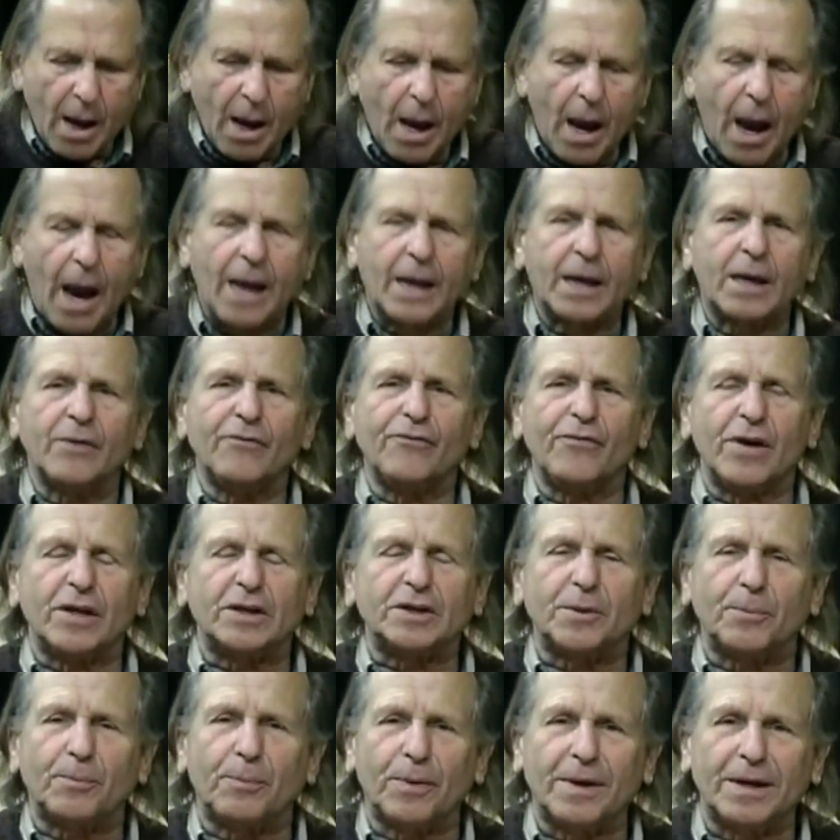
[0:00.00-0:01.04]
I convinced
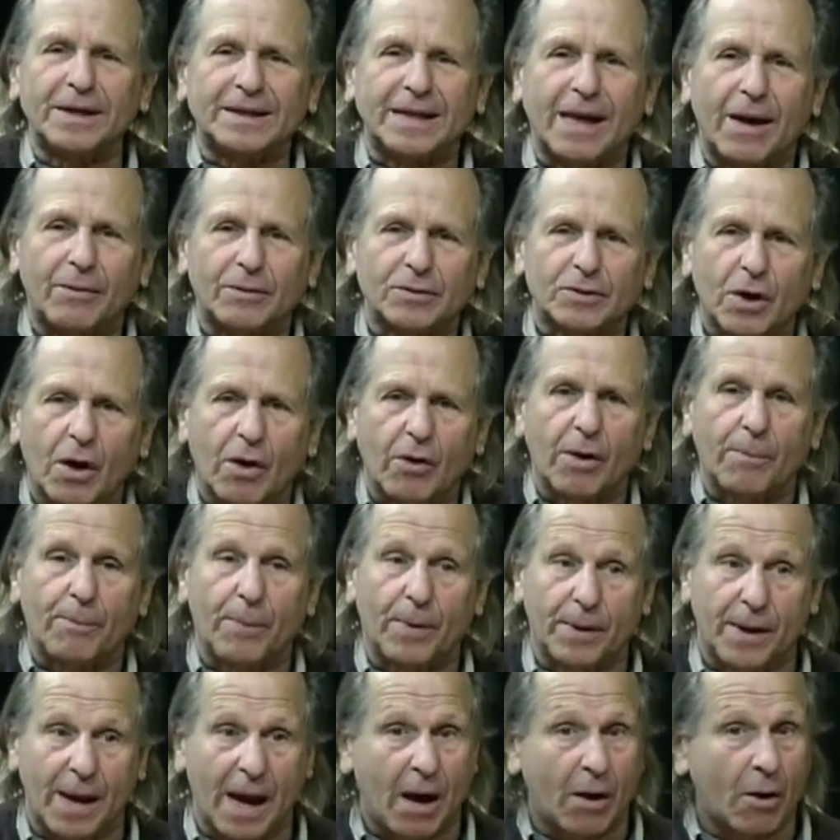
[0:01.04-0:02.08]
the police I was all right,
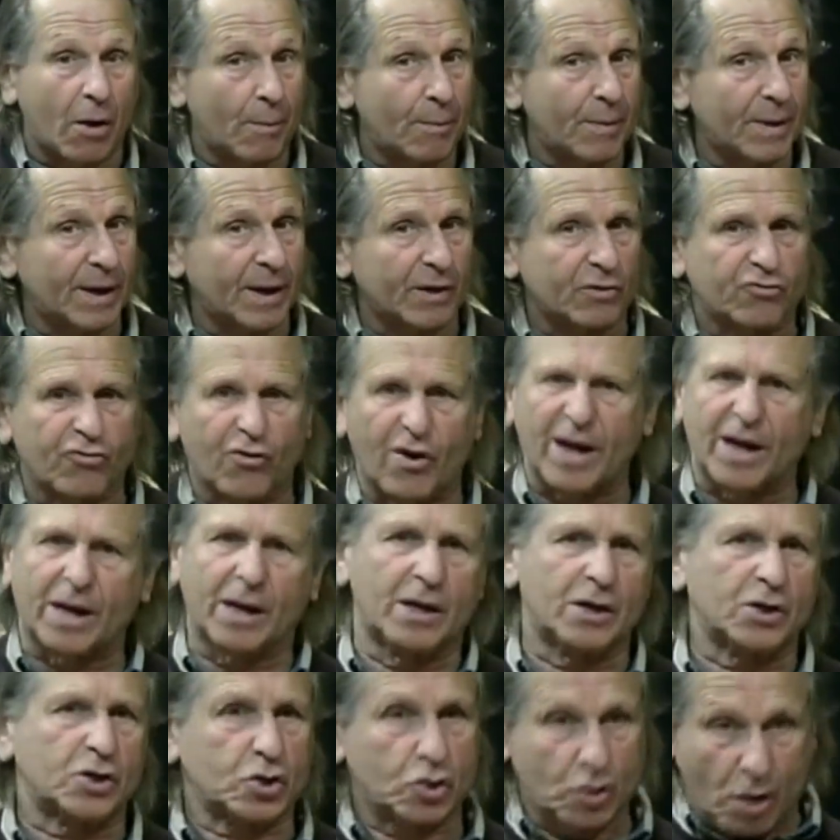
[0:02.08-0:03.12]
but now I'm in
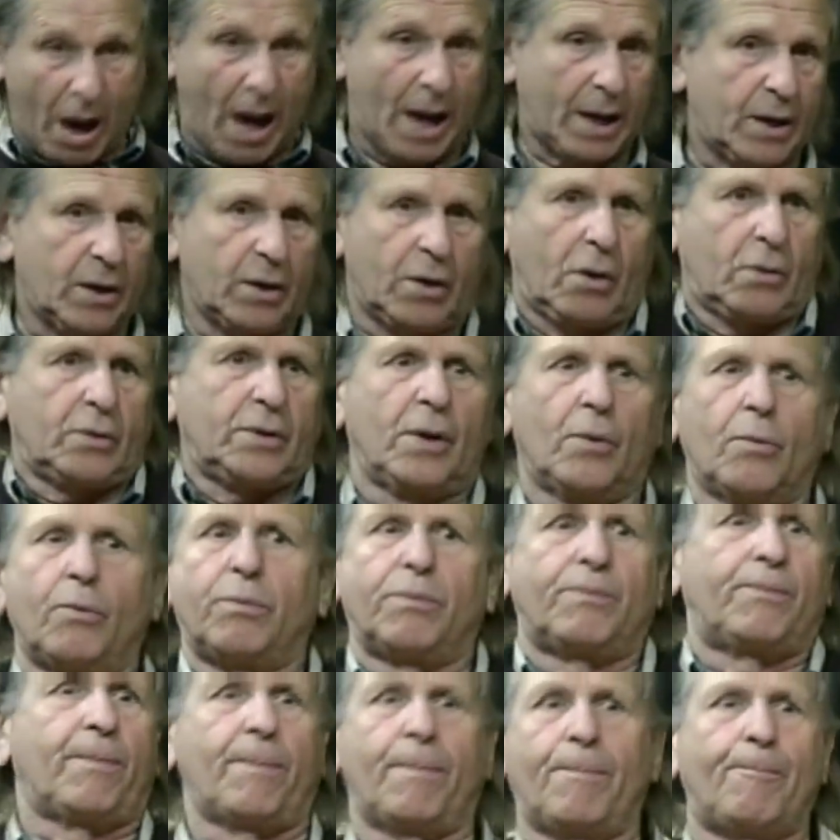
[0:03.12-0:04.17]
adrenaline shock. You know, you're
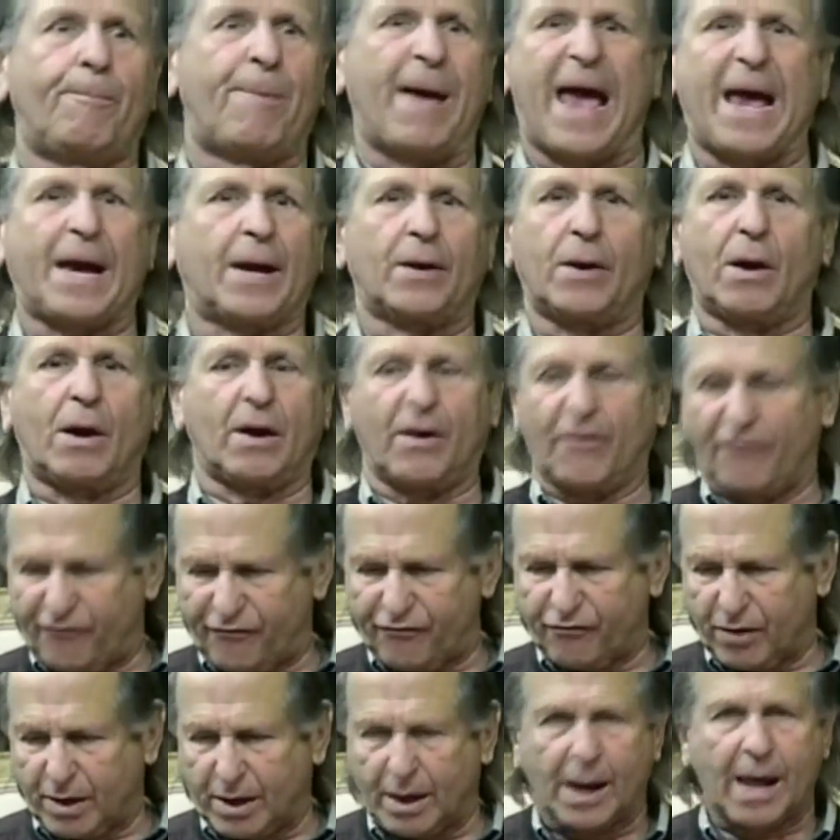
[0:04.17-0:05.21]
banging on a
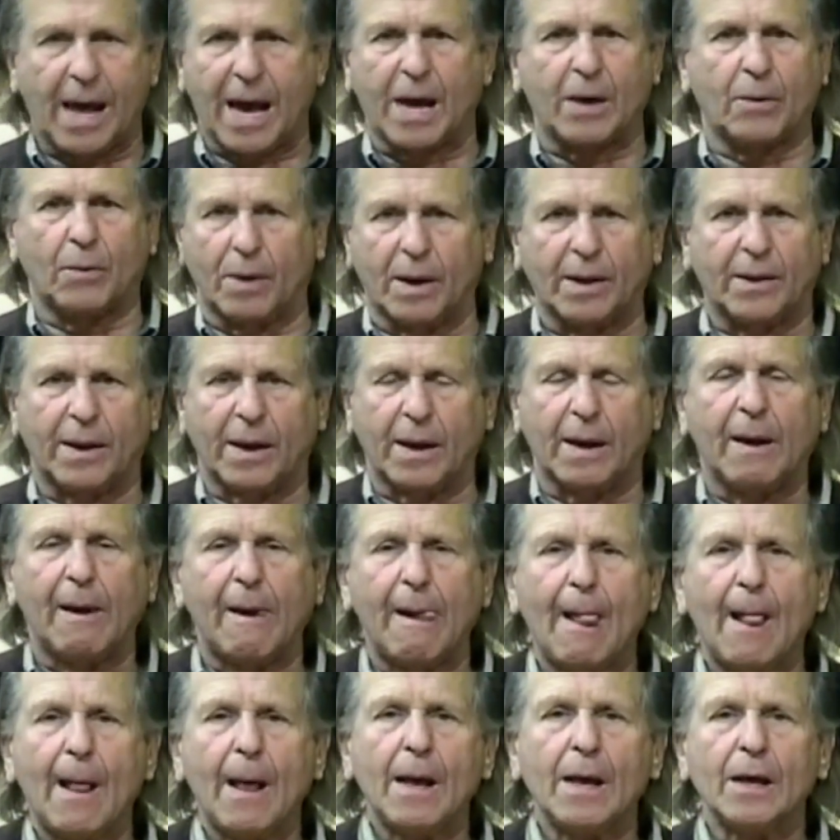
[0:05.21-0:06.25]
friggin' highway there.
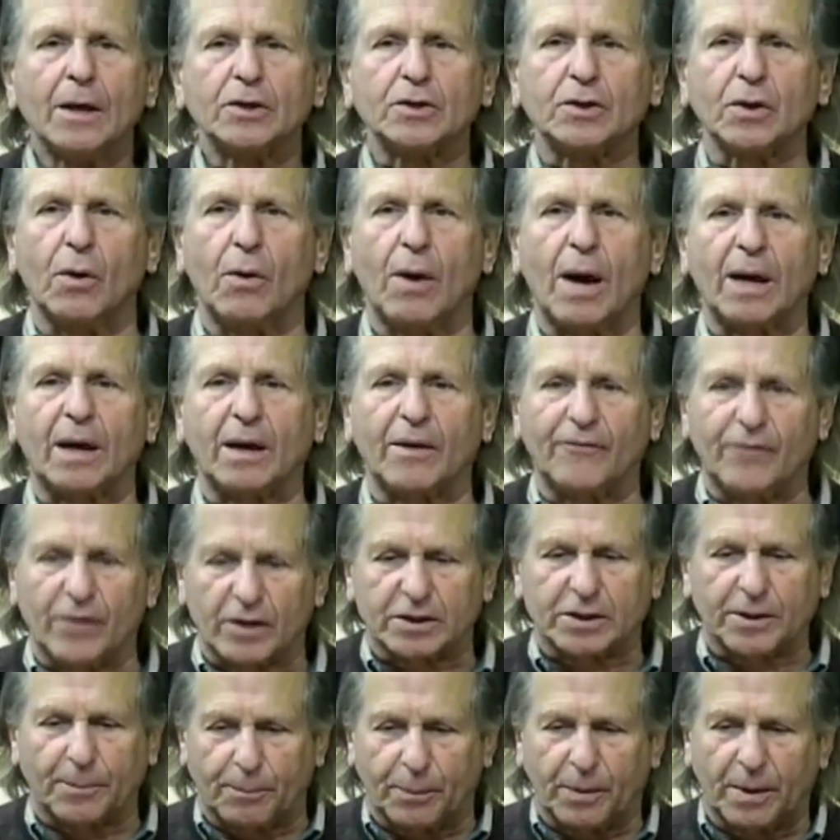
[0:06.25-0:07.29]
So I
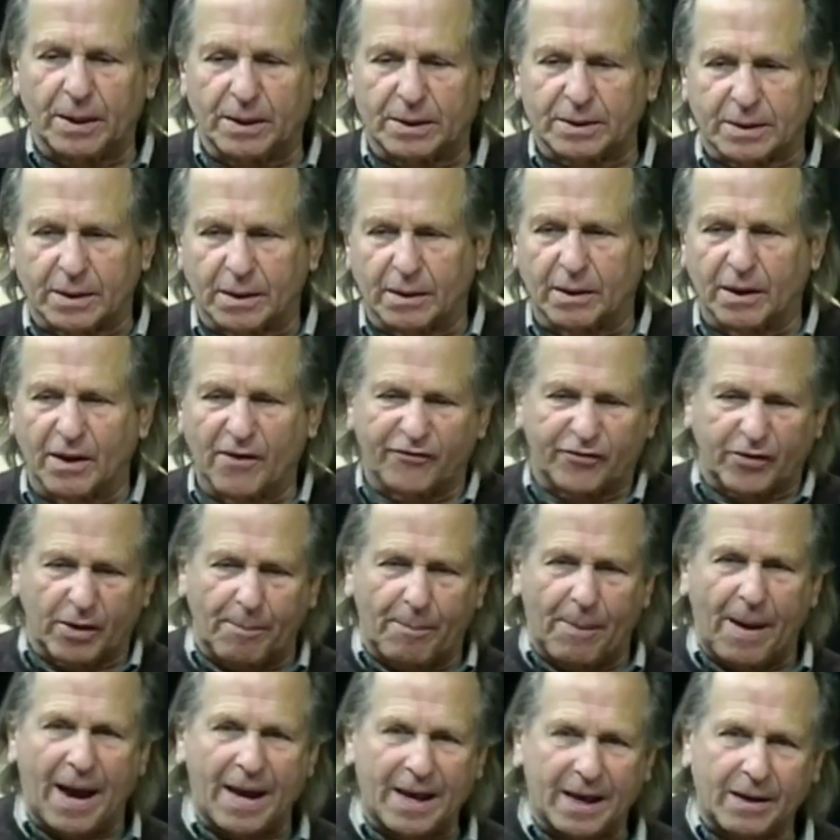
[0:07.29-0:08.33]
convinced the police to lift the
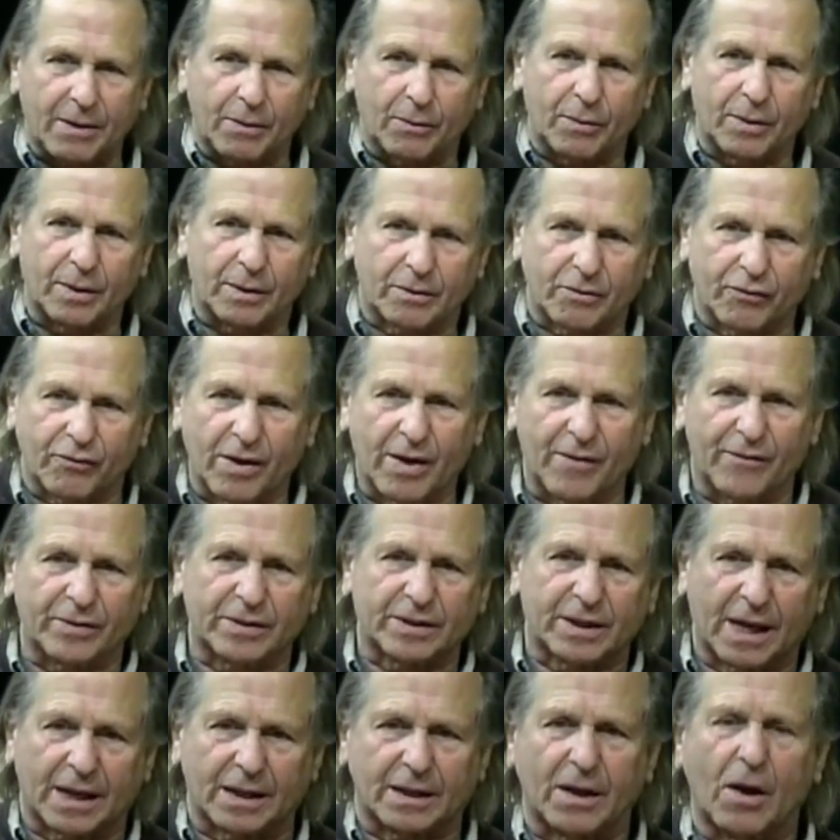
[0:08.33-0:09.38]
bike. We three of us
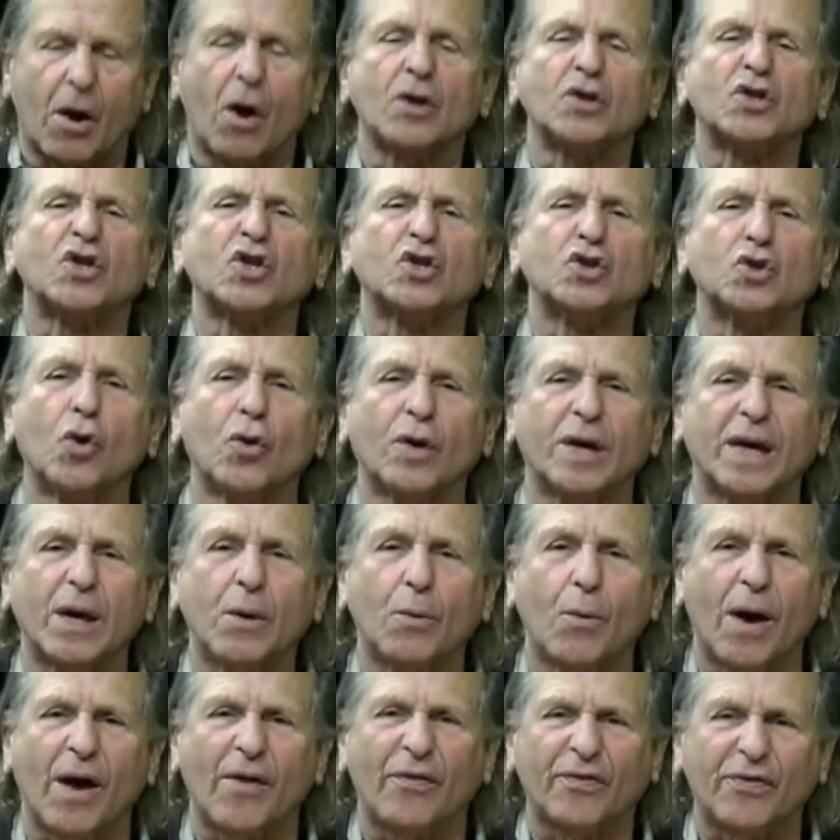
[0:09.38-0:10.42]
get the Suzuki
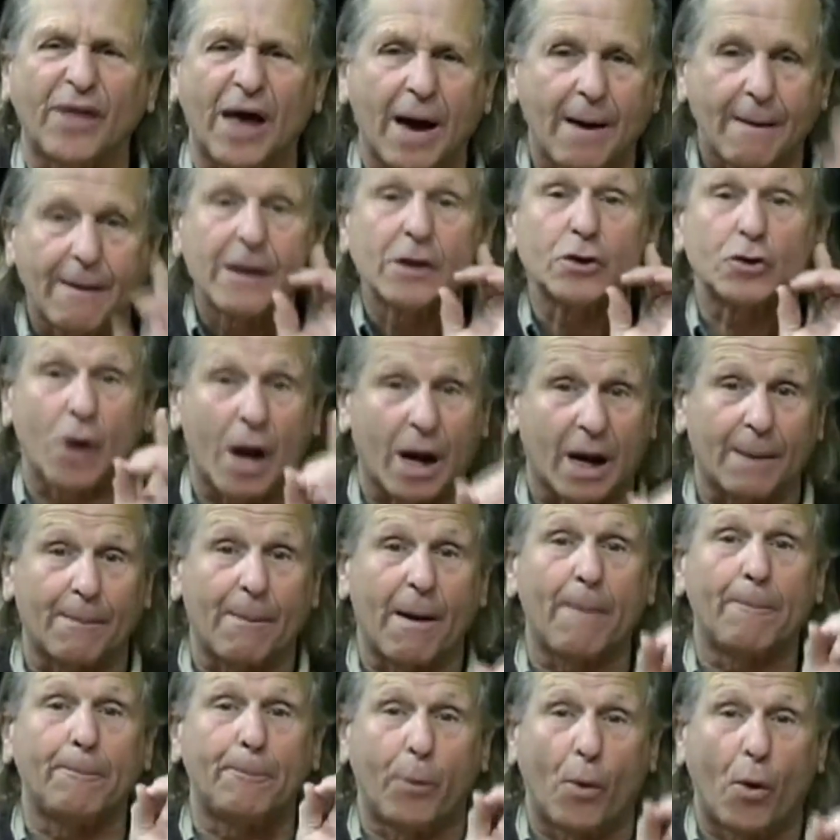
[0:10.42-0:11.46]
1000. Talk
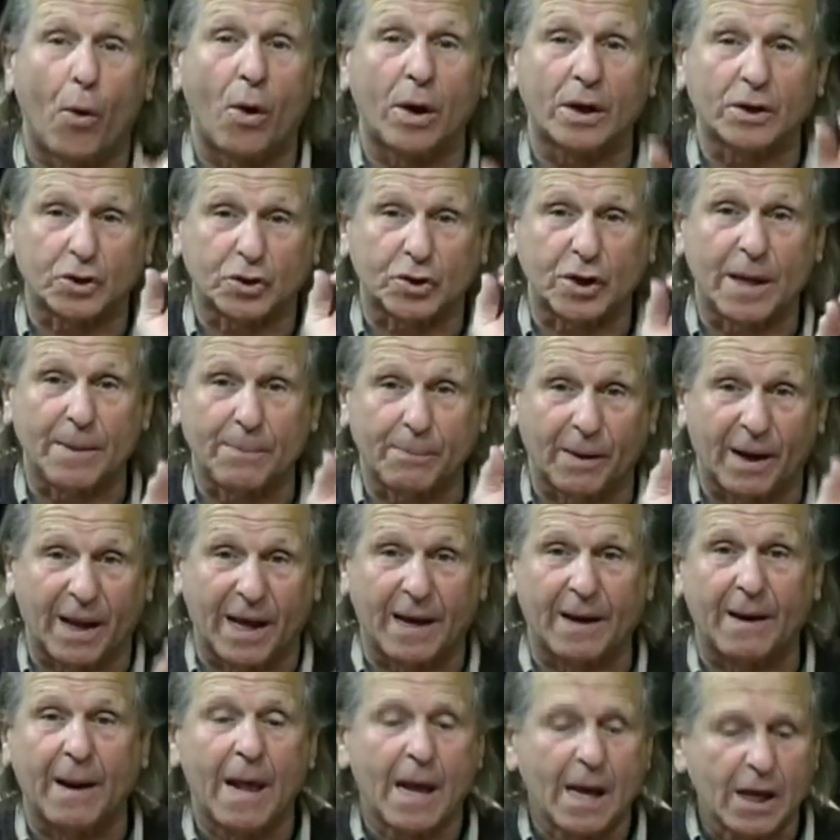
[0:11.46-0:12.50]
about poor, cheap
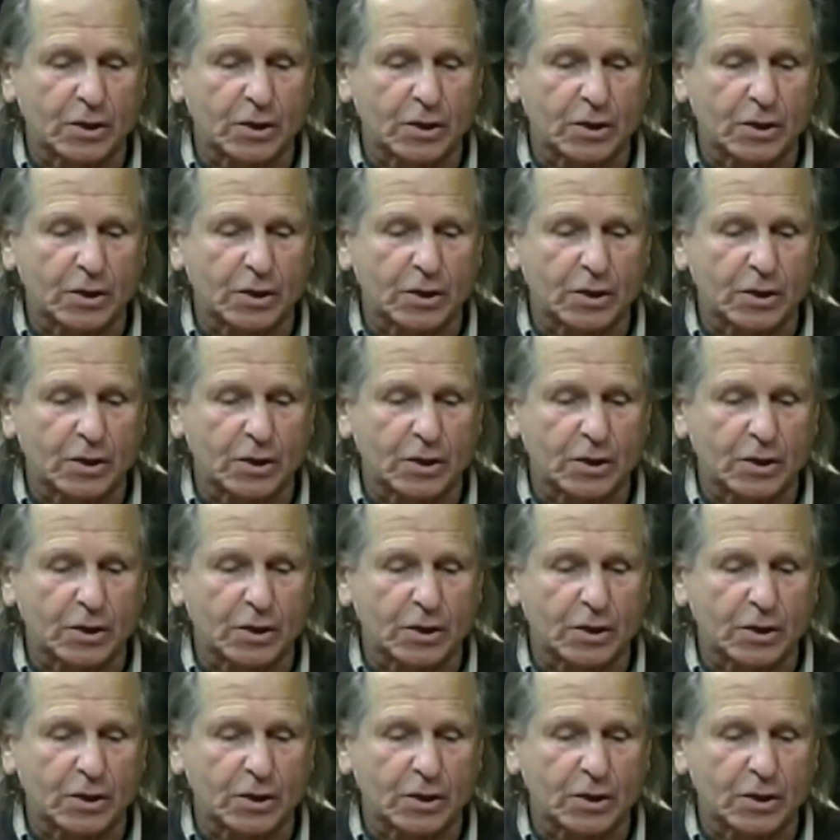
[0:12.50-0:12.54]
Lynn.